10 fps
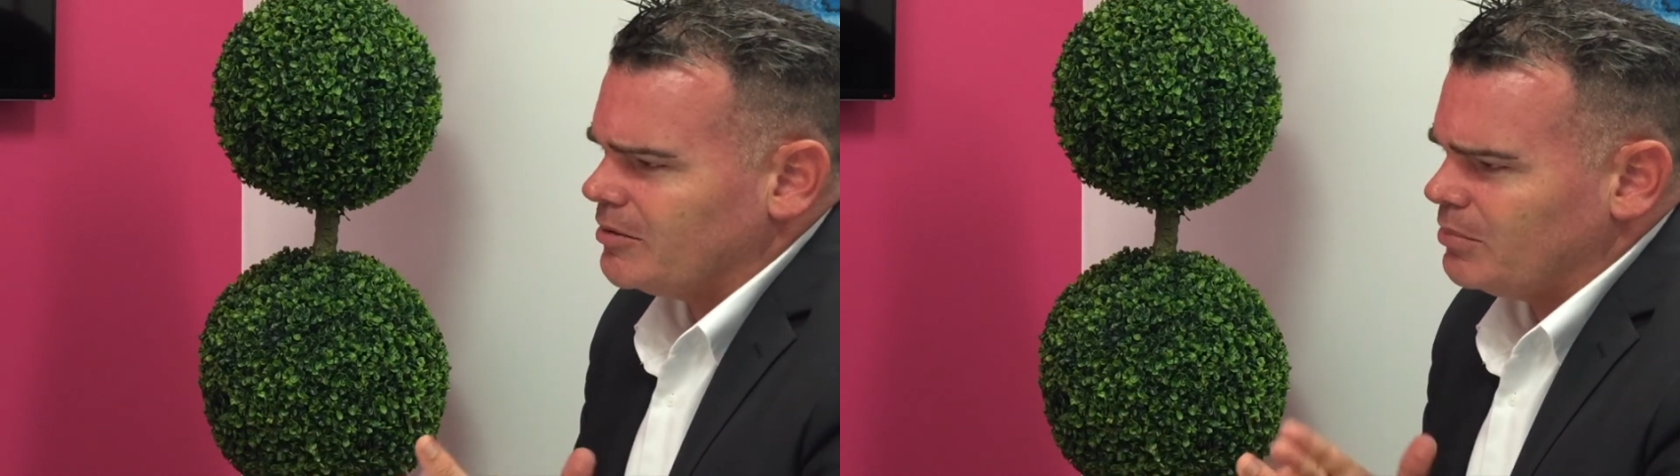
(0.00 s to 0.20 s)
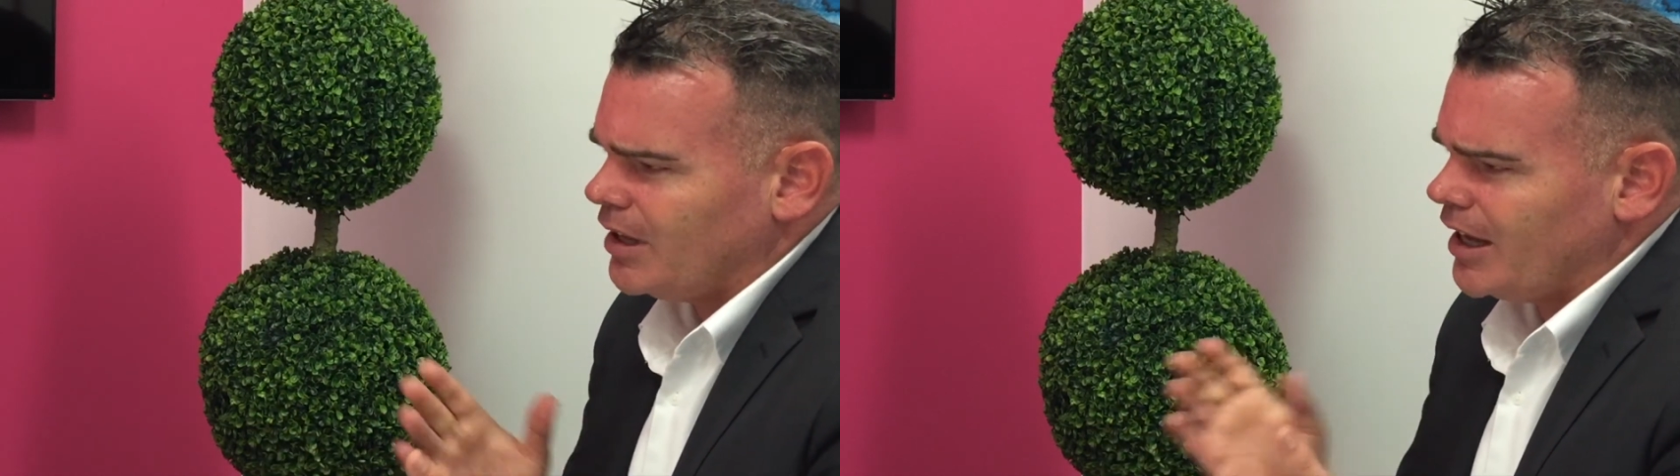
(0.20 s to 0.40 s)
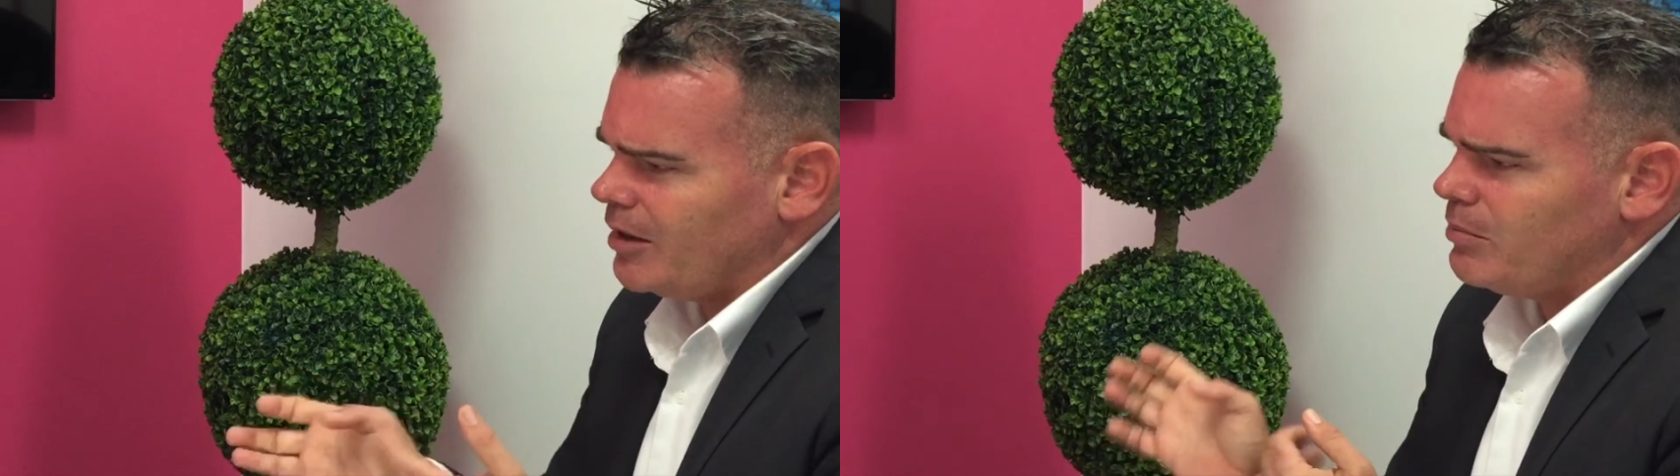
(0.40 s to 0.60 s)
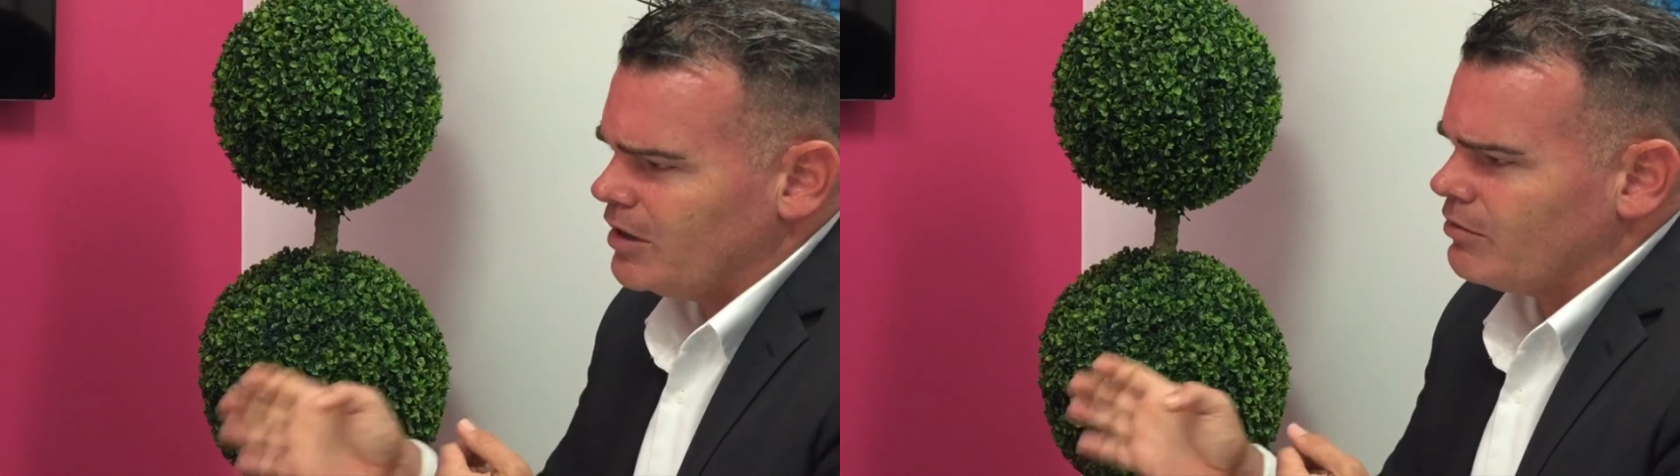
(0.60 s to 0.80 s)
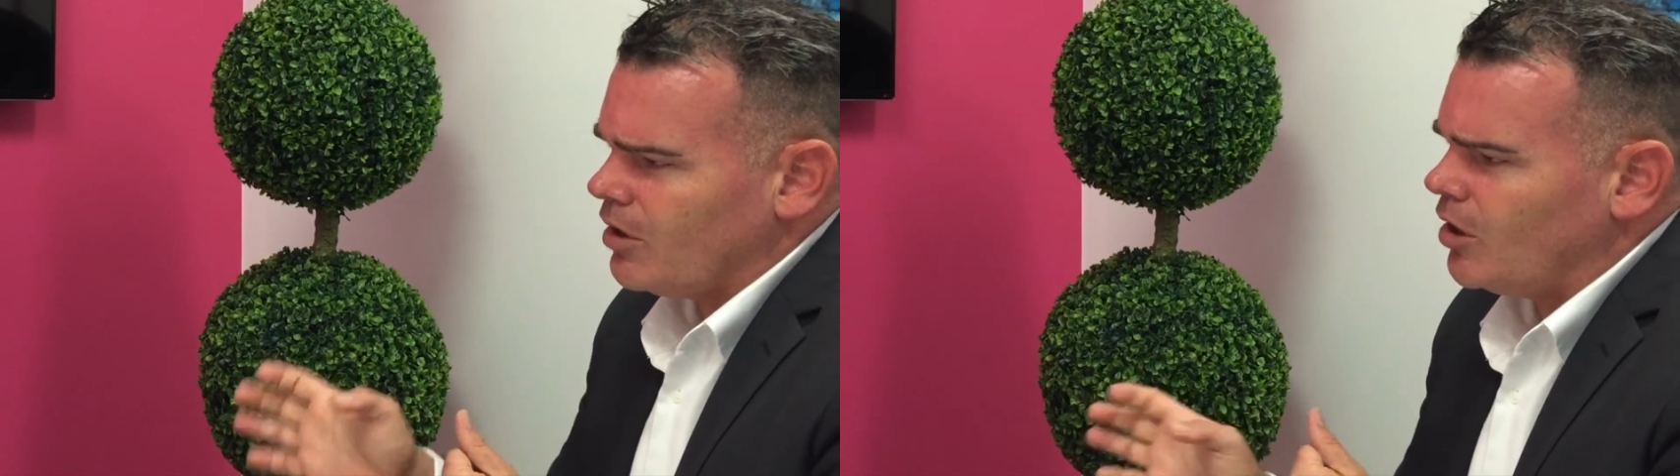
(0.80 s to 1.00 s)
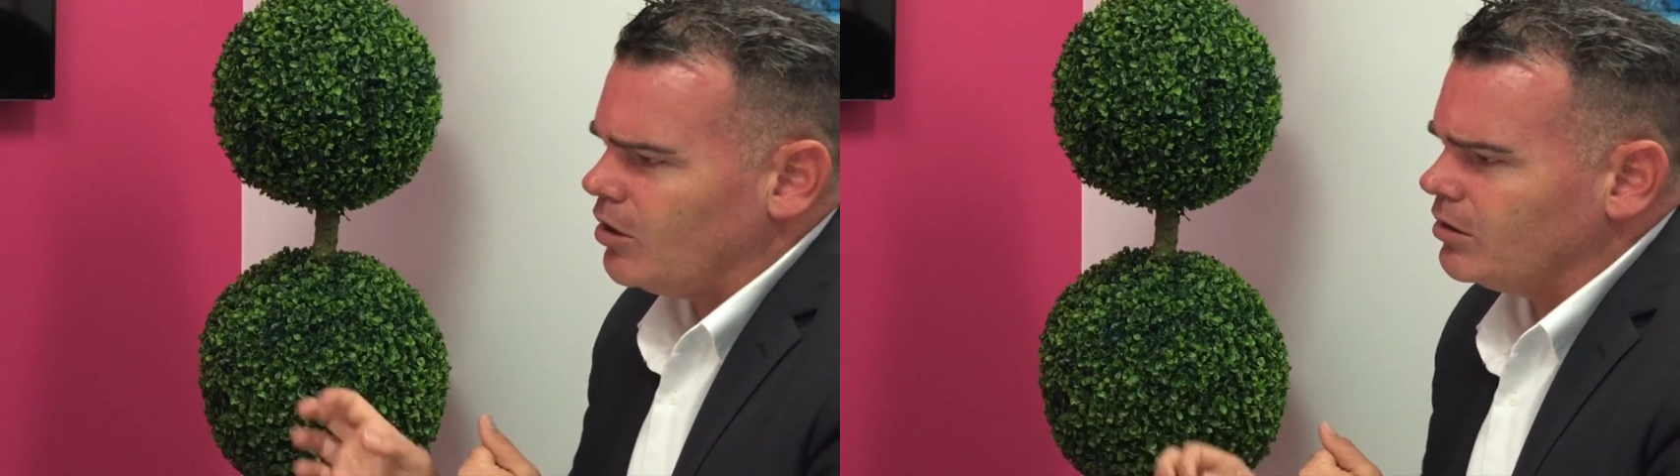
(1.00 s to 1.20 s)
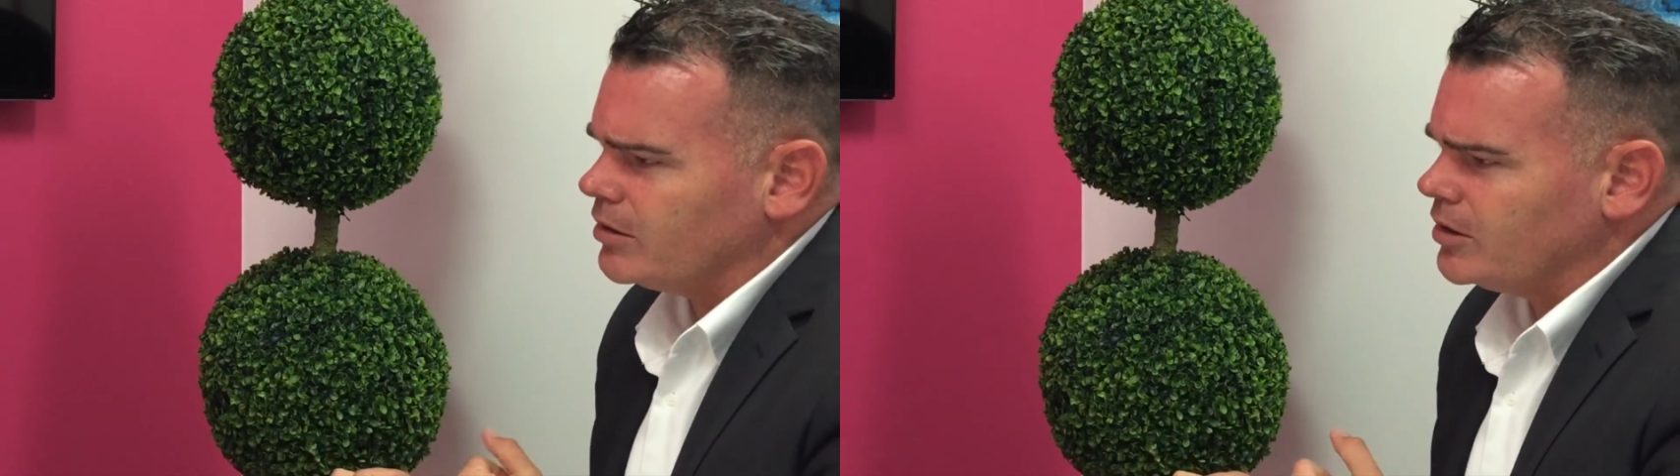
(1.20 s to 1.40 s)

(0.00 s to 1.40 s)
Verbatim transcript: can play a big role.